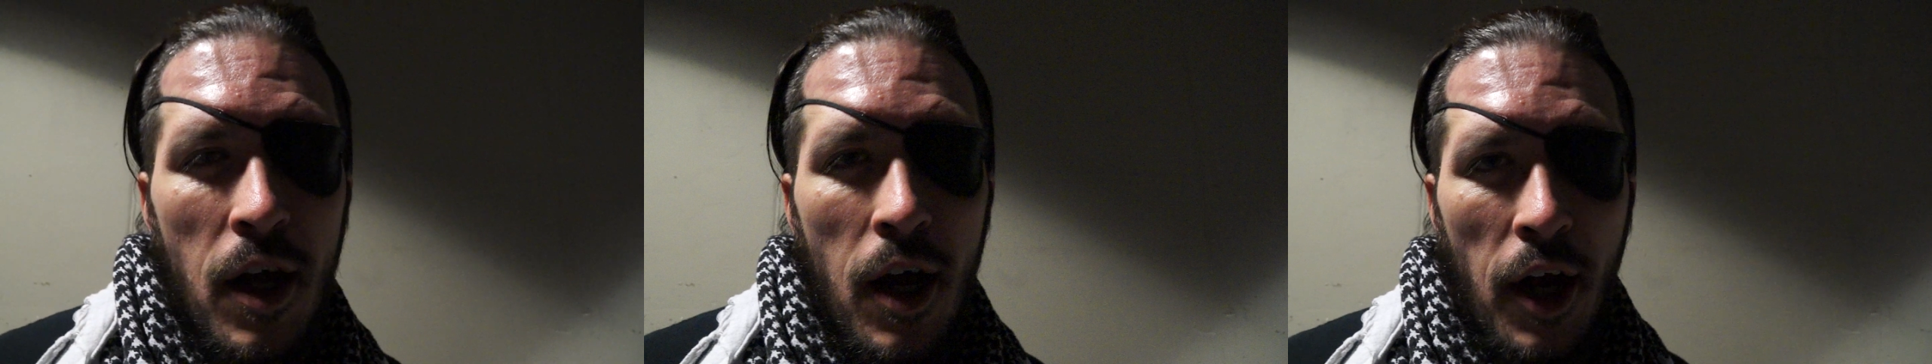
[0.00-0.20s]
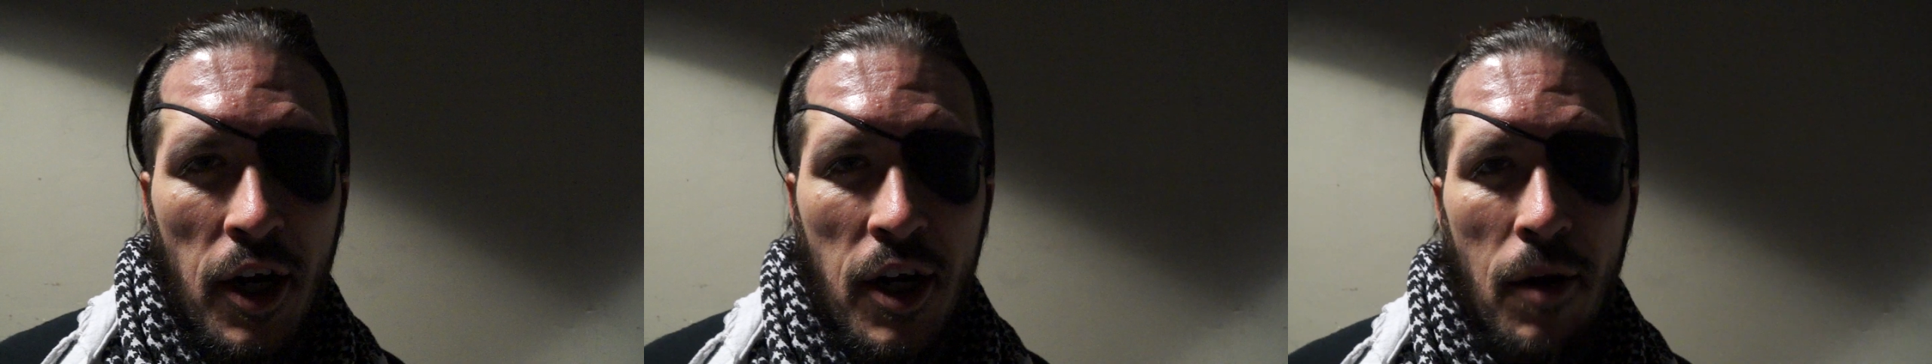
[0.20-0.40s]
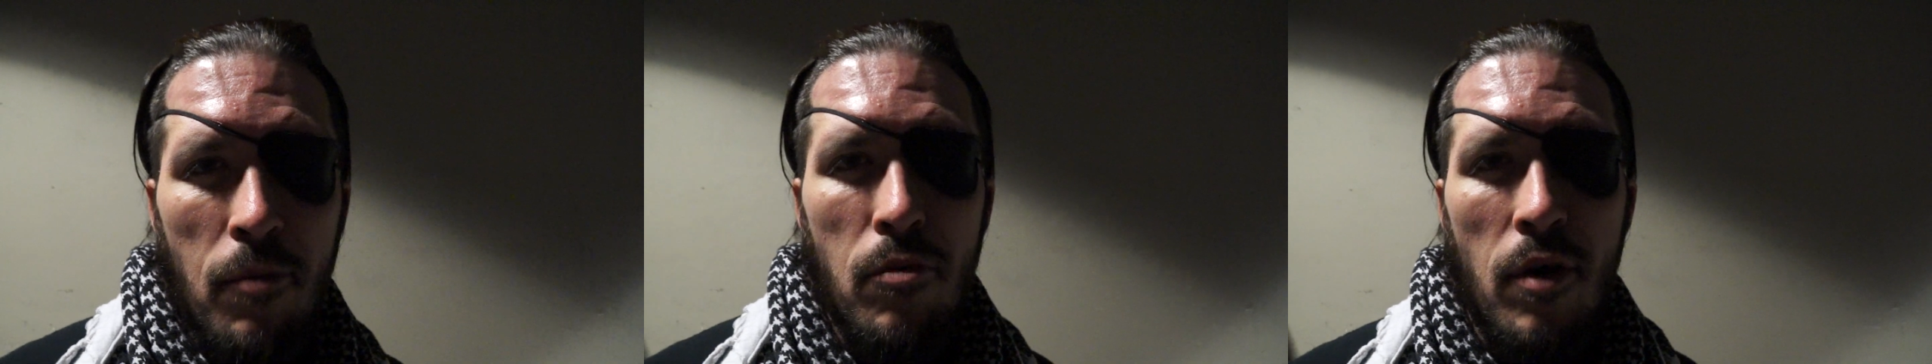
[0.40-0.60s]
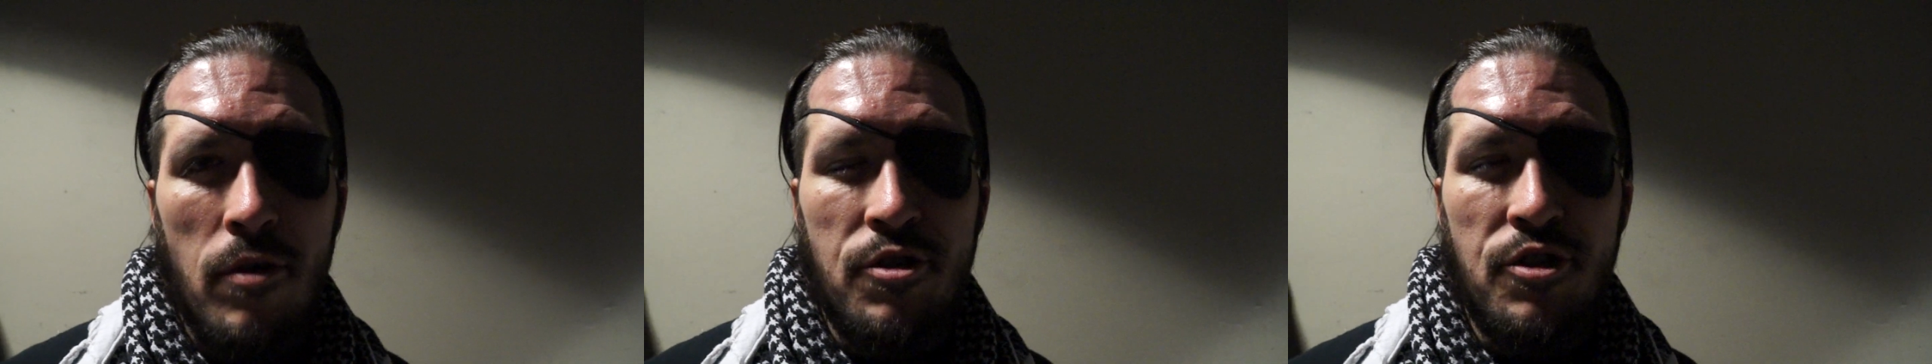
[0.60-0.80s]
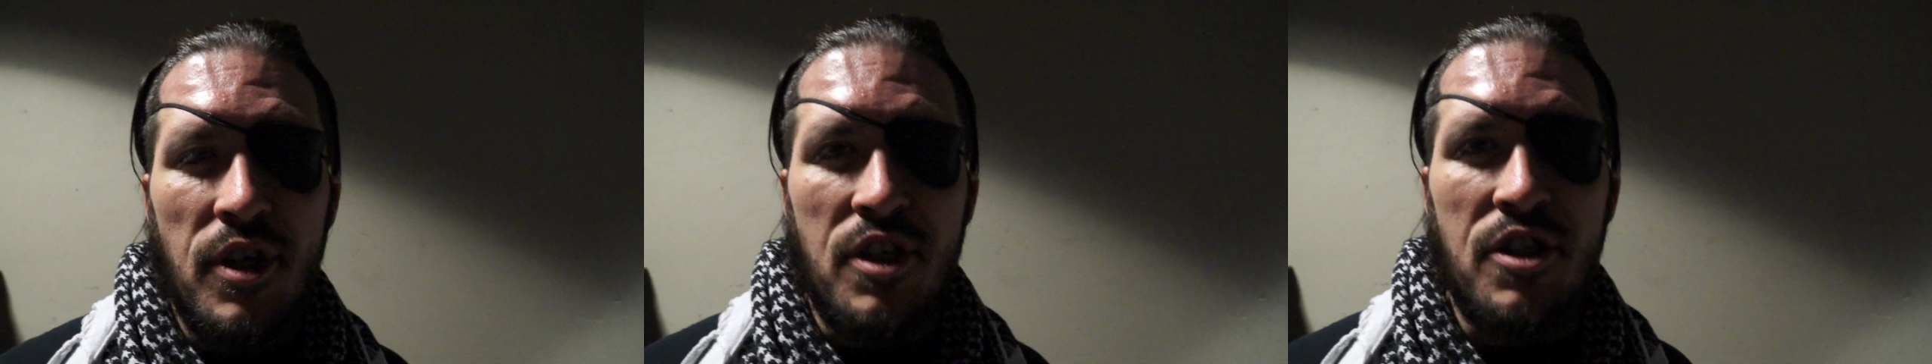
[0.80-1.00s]
and come
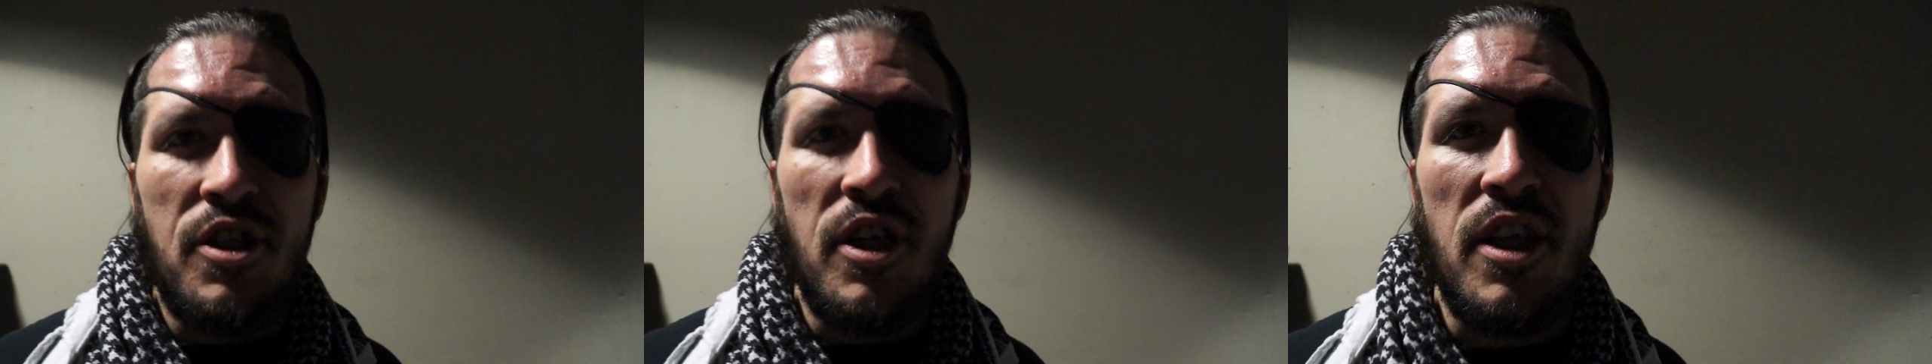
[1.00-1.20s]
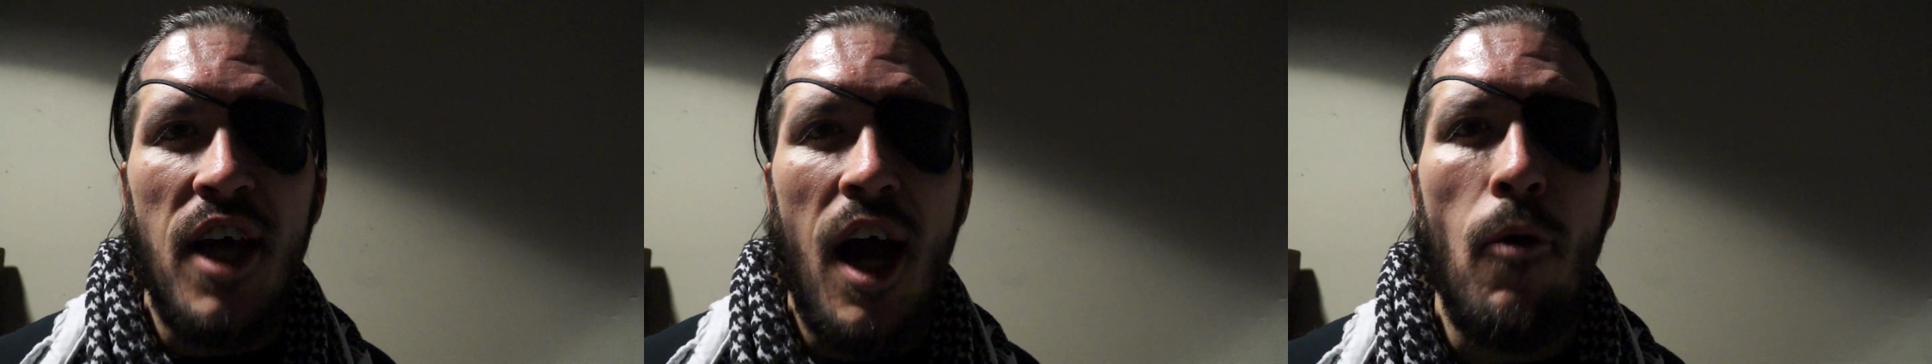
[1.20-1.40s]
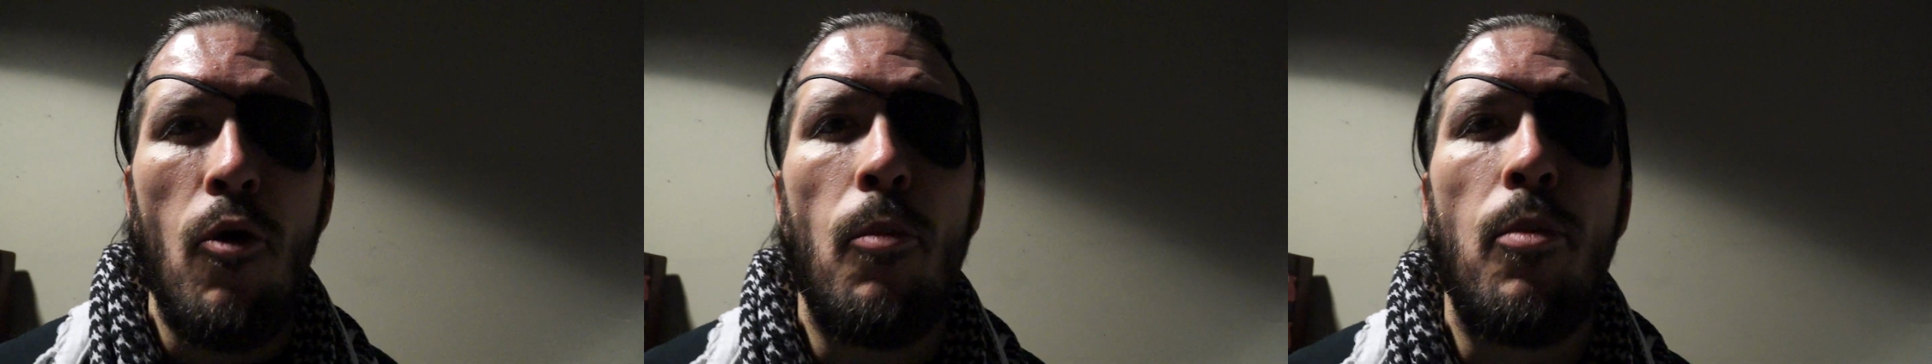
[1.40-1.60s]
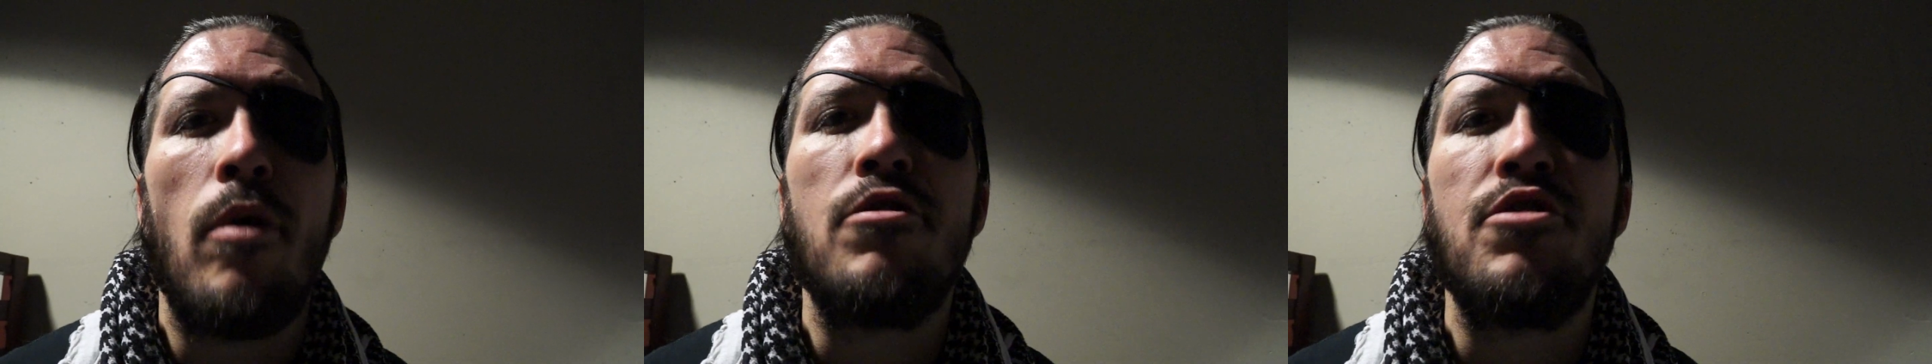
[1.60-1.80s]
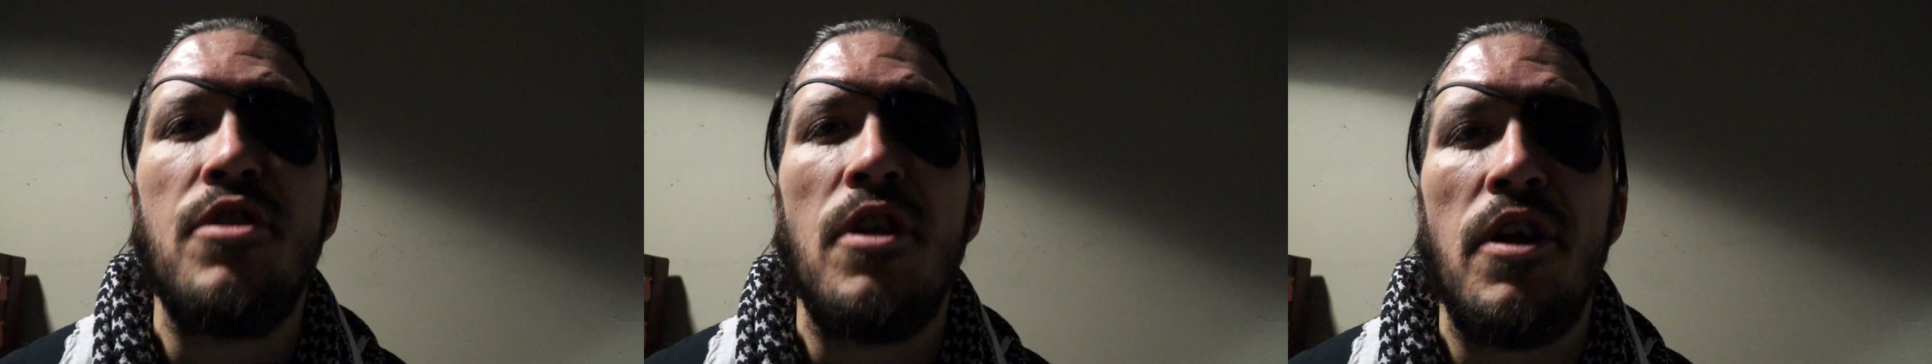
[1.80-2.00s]
March 16th, I will
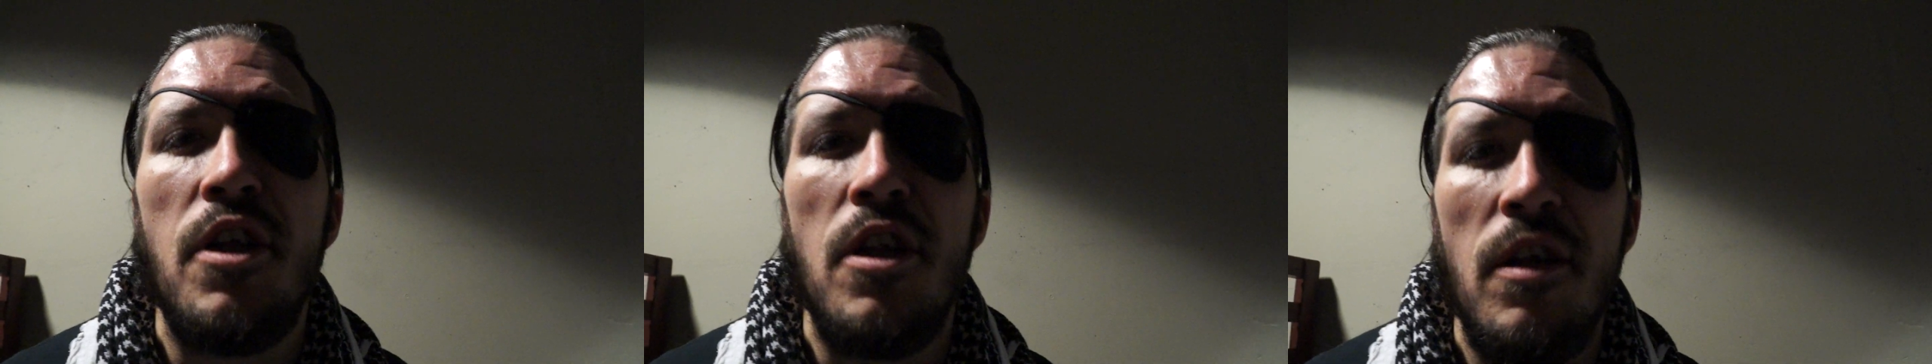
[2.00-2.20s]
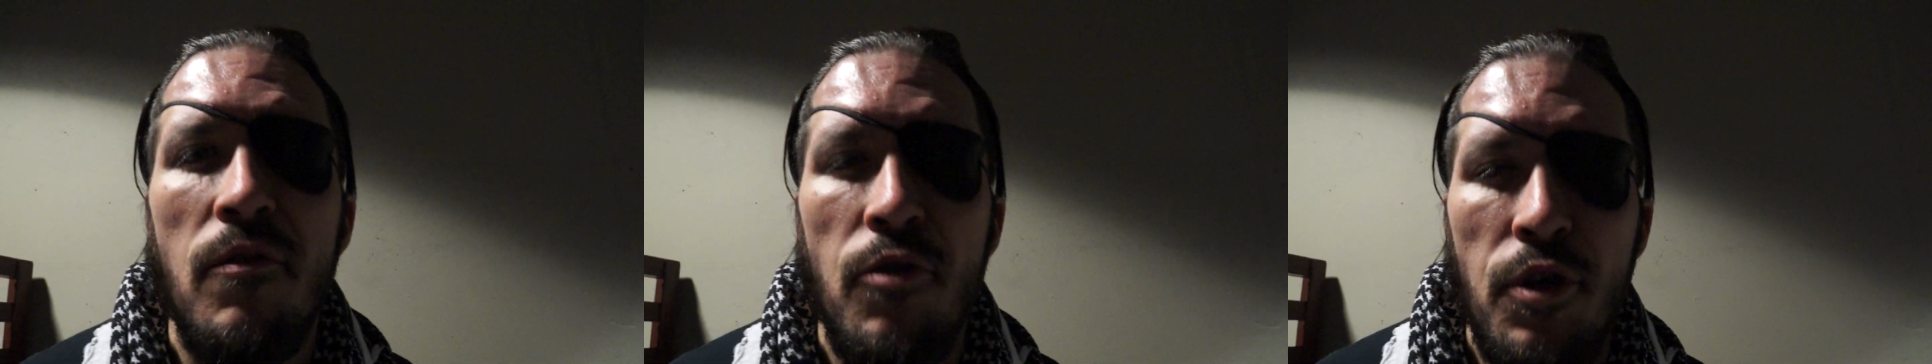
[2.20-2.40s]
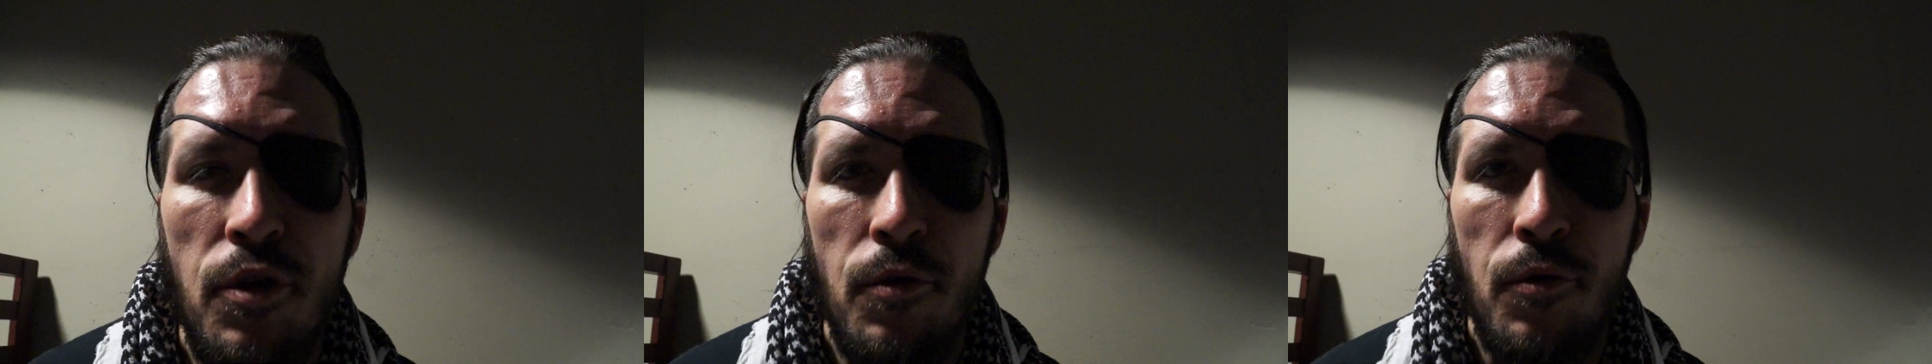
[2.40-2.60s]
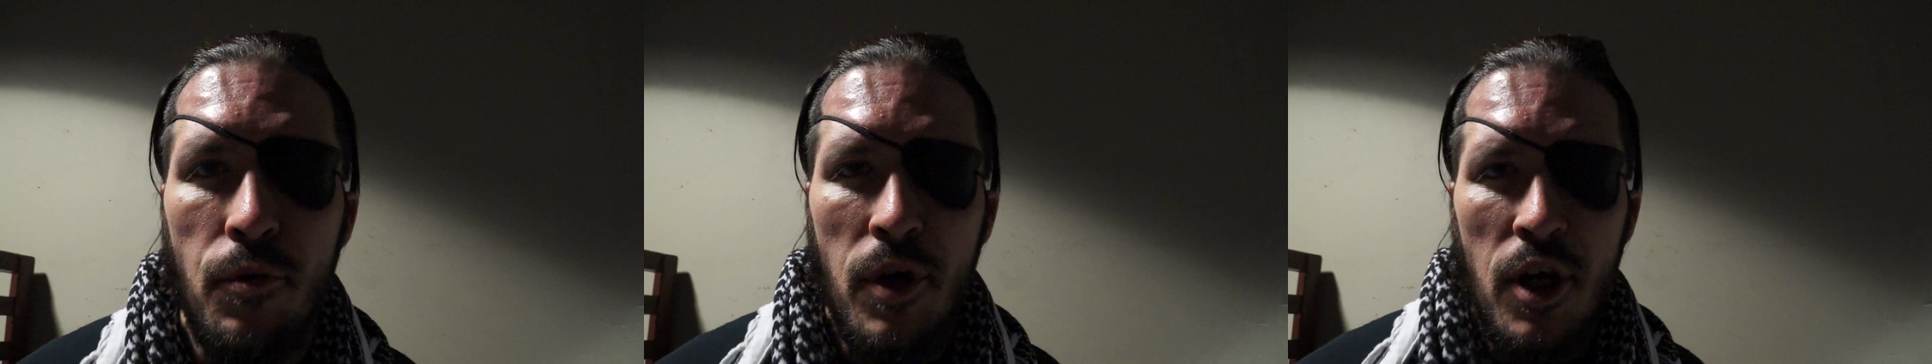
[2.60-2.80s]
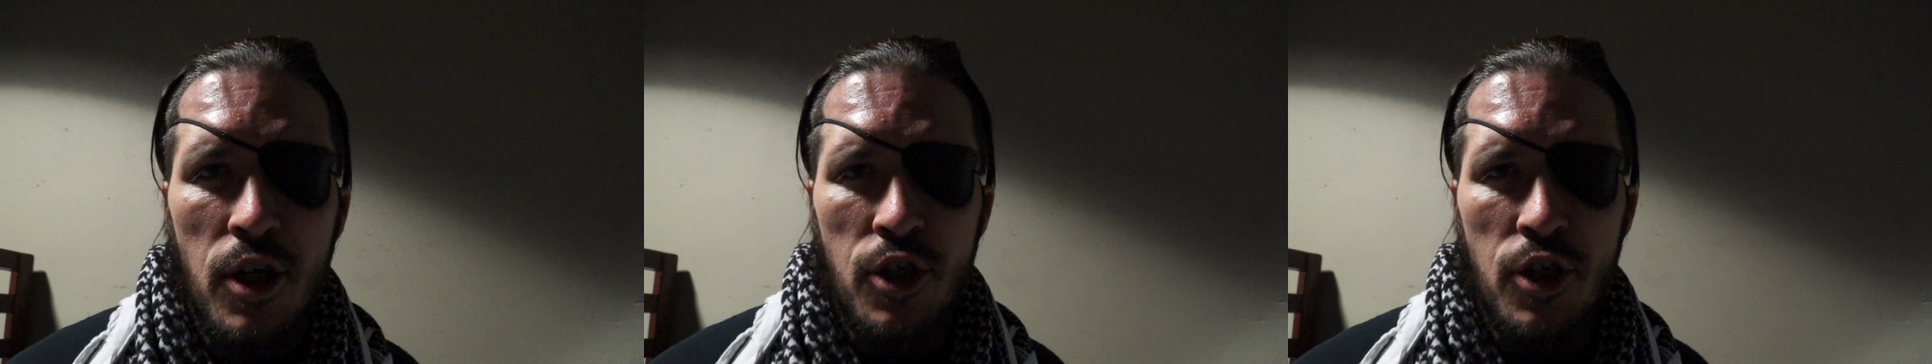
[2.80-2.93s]
personally deliver you